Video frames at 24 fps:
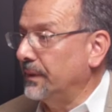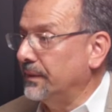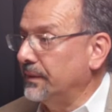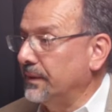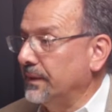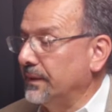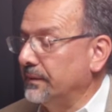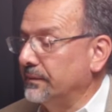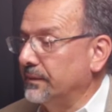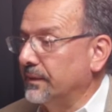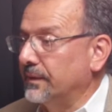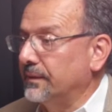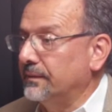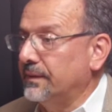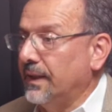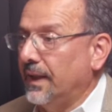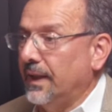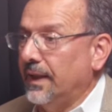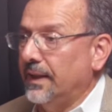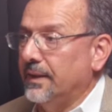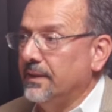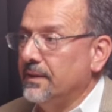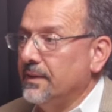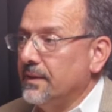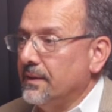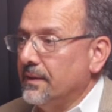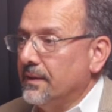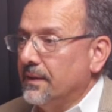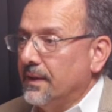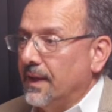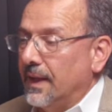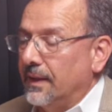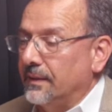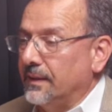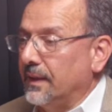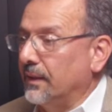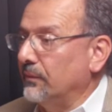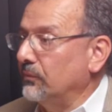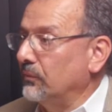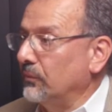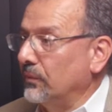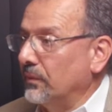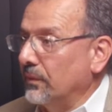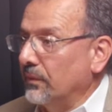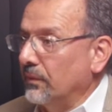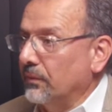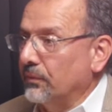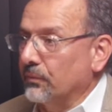the end of the day. And then
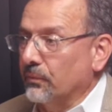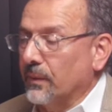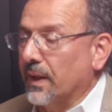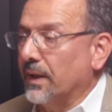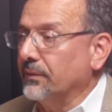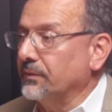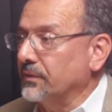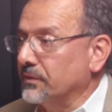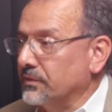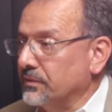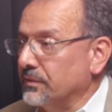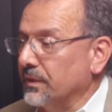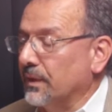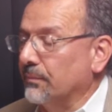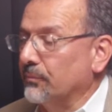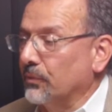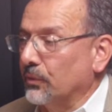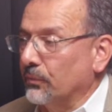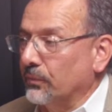throughout the summer,